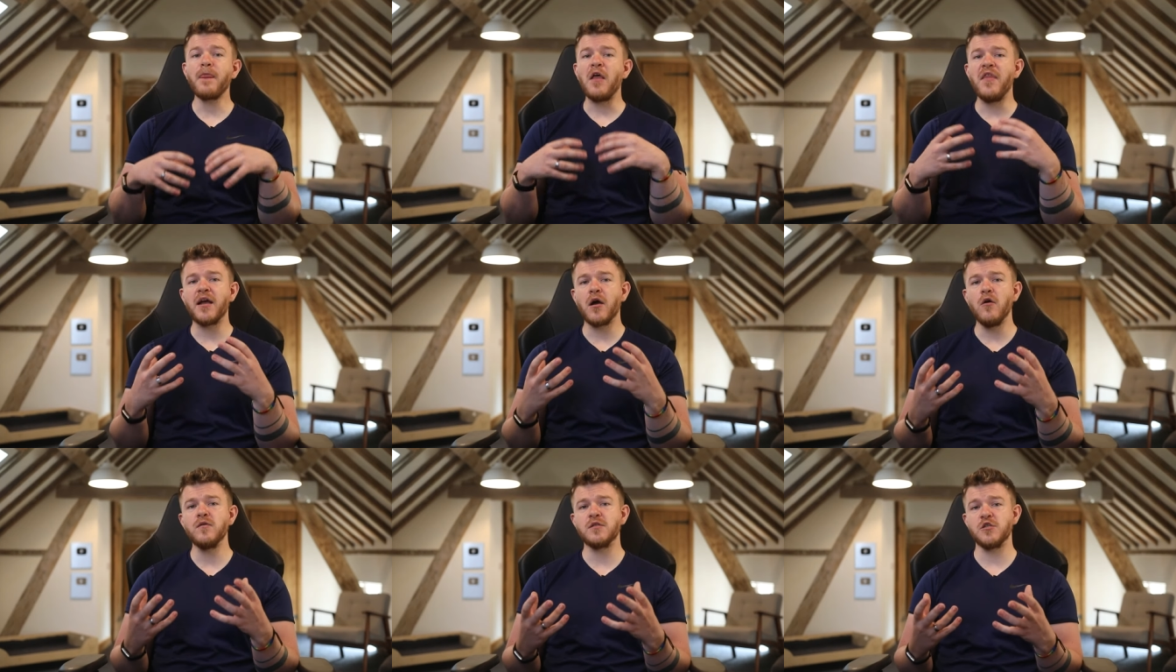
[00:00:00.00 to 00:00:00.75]
Their
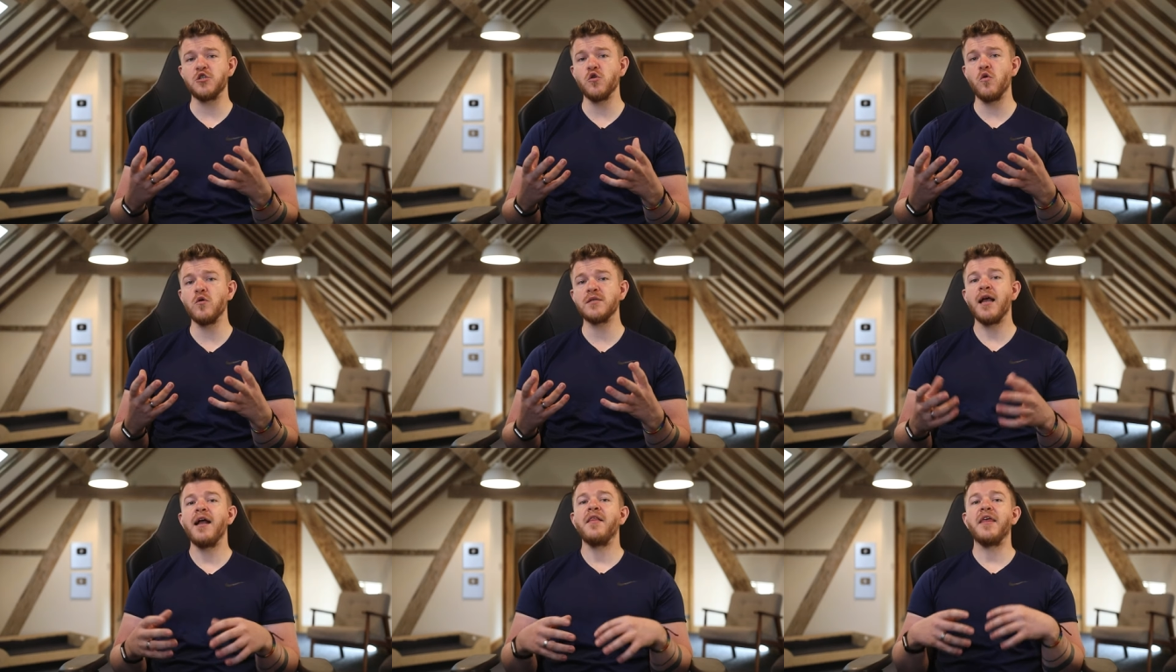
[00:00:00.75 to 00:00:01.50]
coats are short,
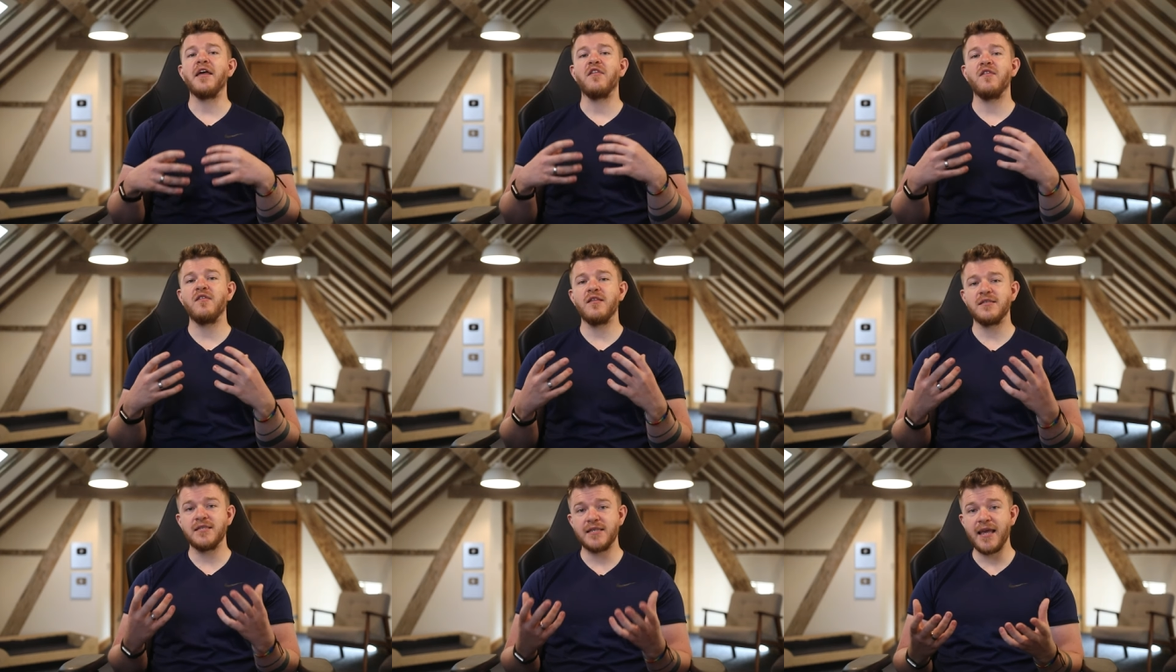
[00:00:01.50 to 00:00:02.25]
their
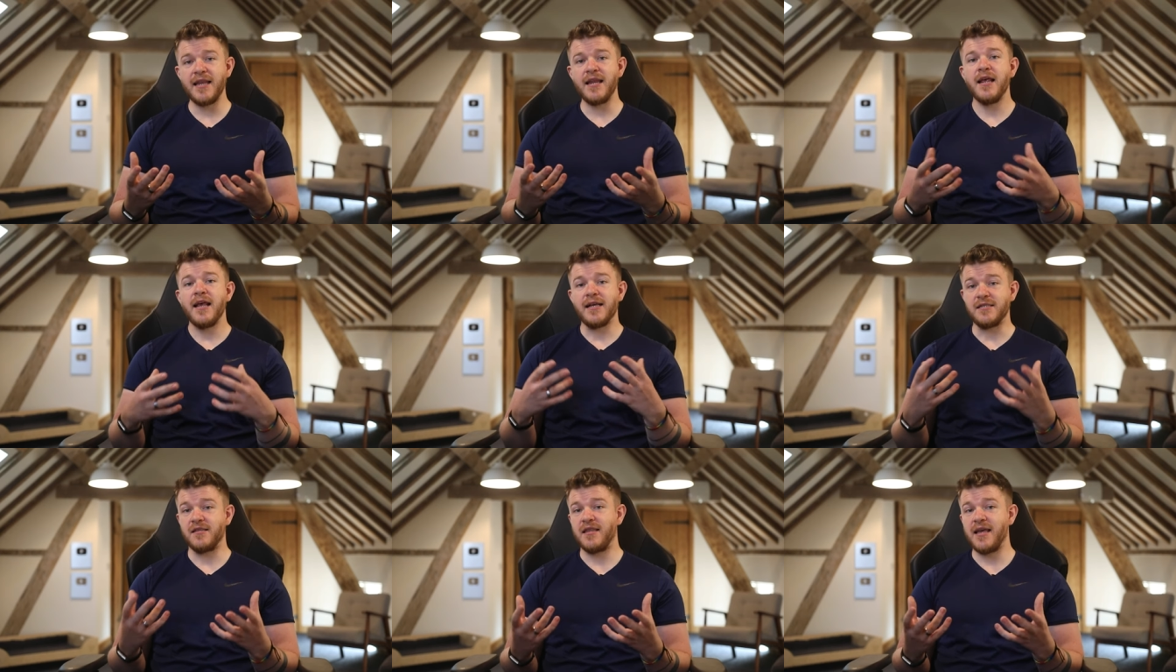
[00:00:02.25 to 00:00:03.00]
skin
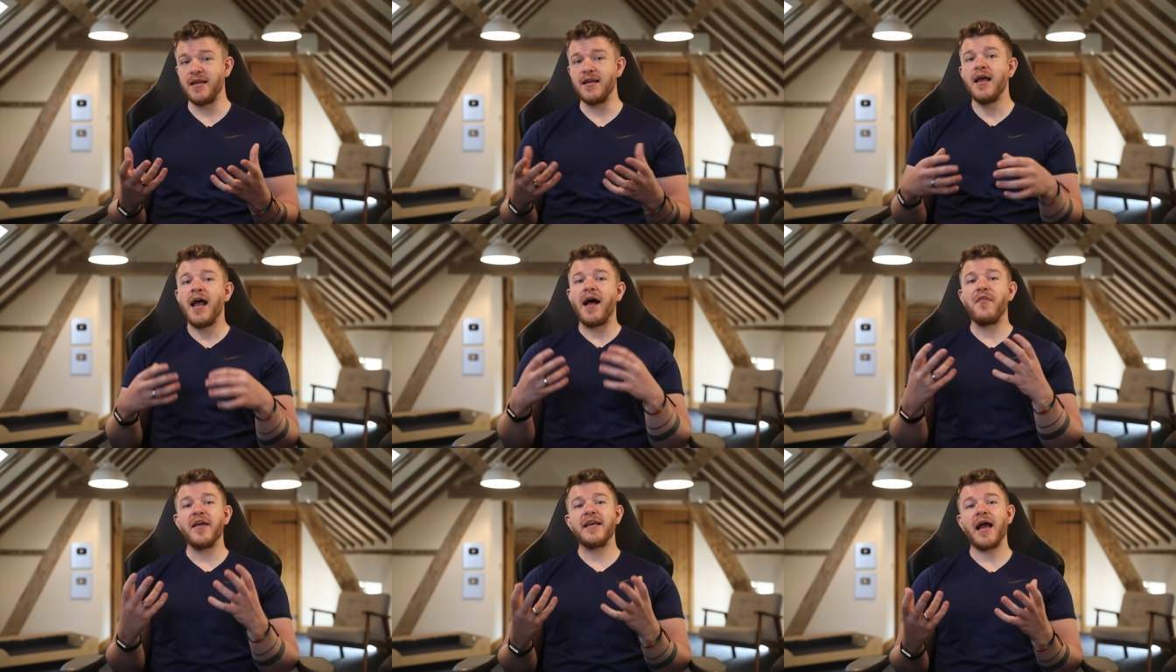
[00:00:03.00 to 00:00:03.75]
is thin,
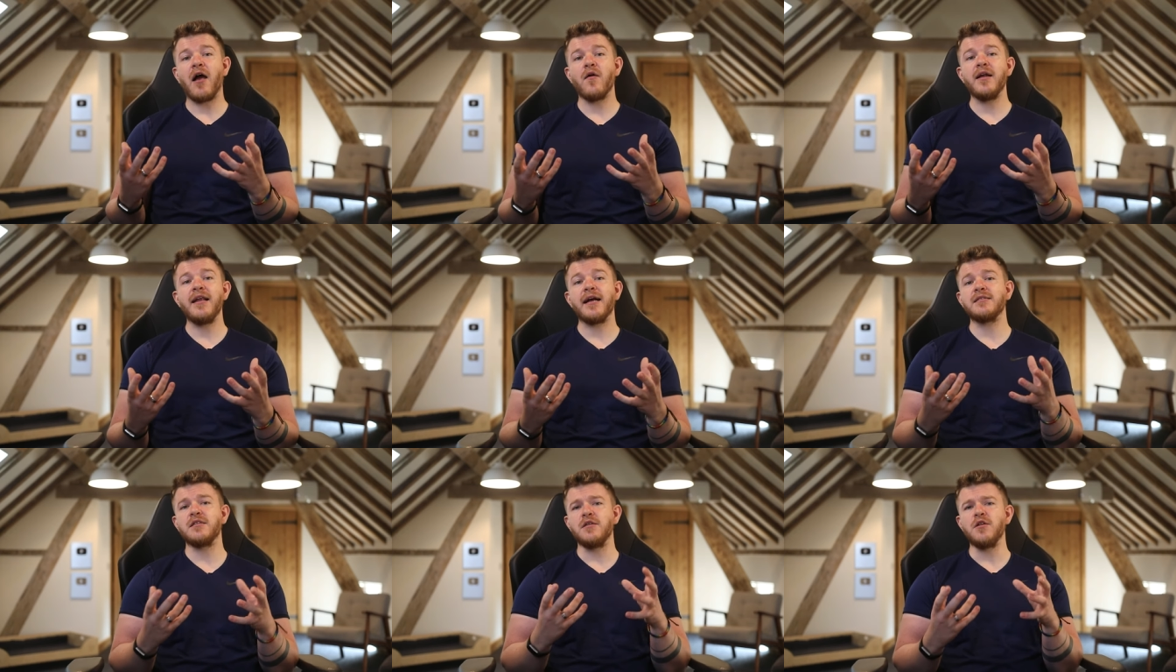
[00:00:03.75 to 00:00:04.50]
and they carry
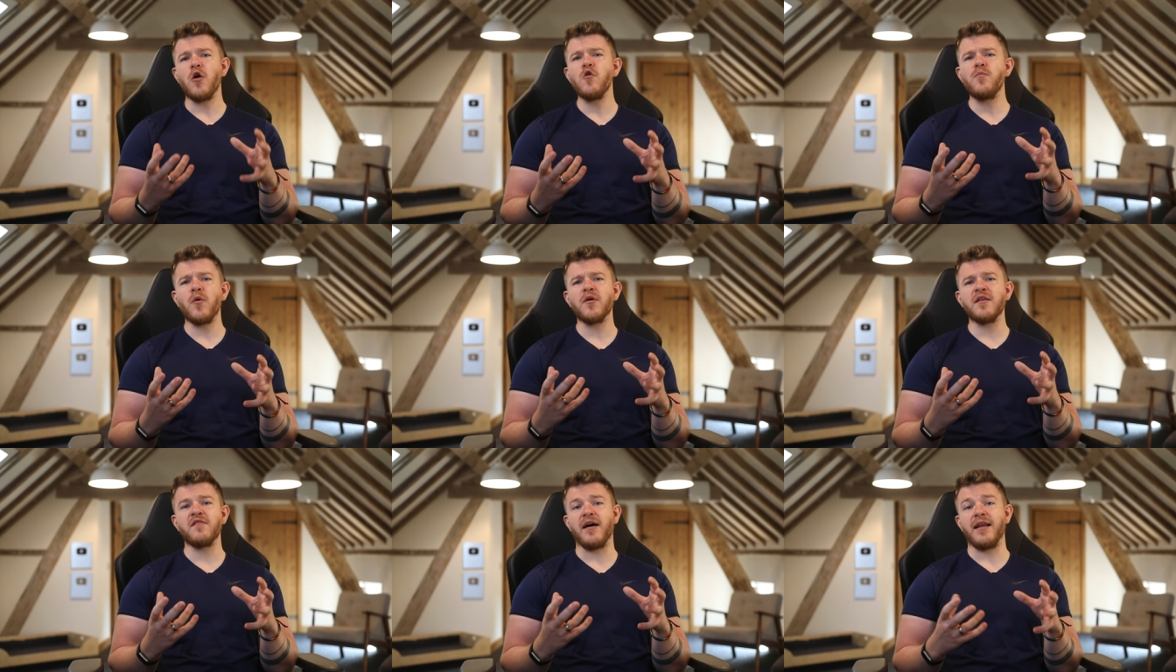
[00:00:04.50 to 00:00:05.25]
next to no
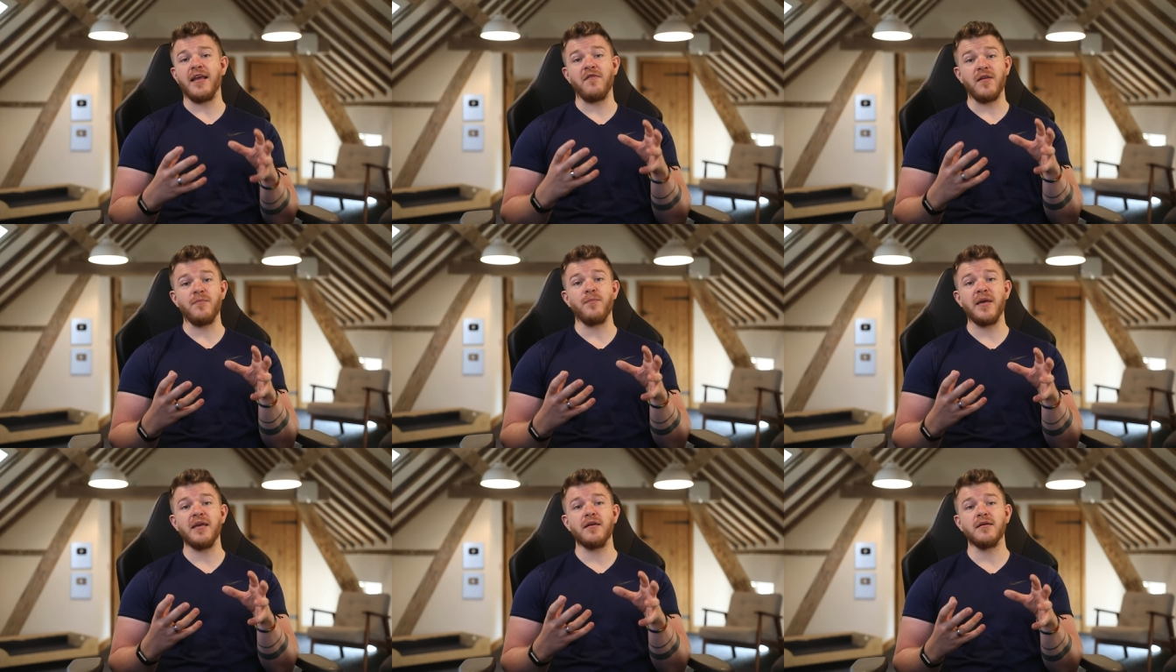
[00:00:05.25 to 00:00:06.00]
body fat if in
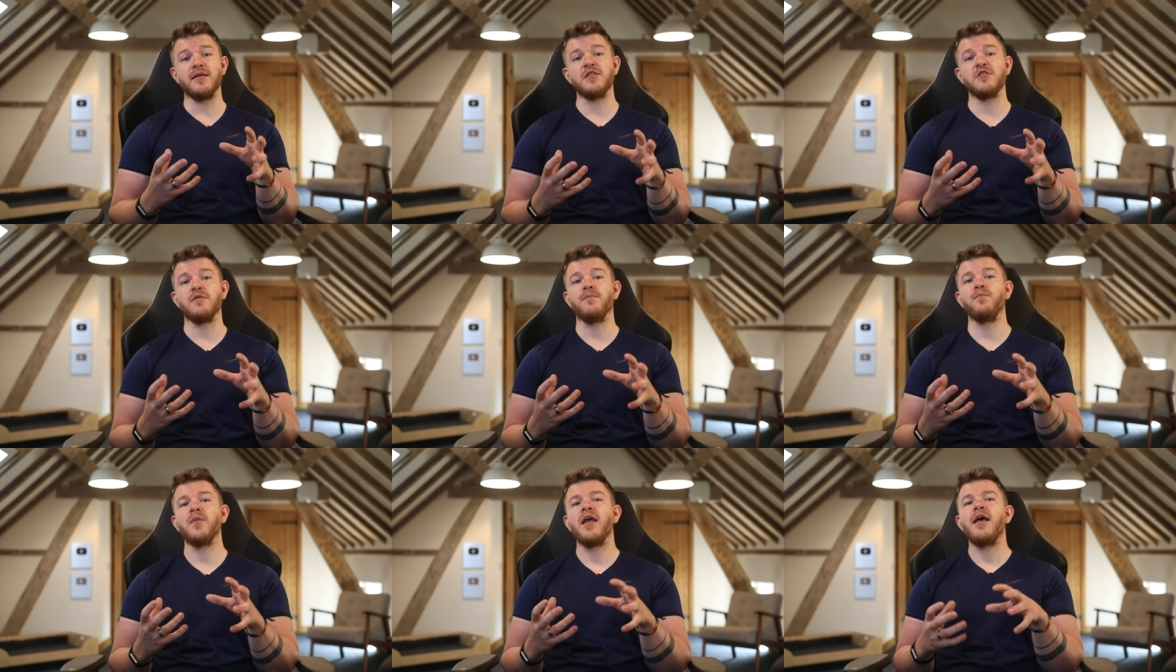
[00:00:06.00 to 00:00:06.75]
peak condition,